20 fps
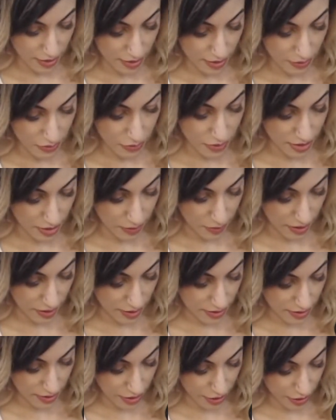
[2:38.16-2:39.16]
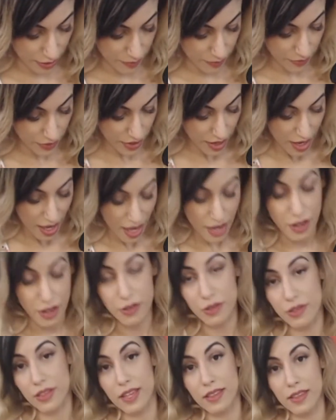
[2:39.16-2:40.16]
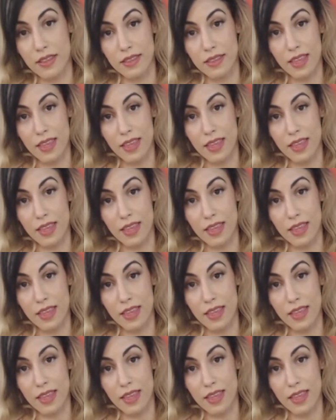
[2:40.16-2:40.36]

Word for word: recipients here. Another thing that,